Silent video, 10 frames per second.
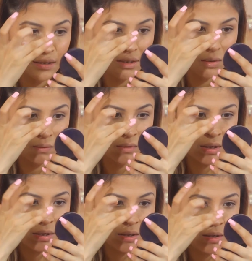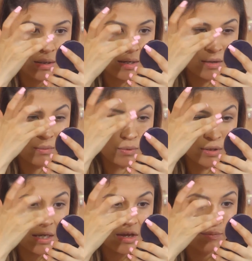So I
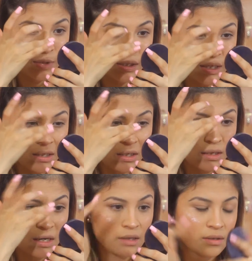really have been liking that.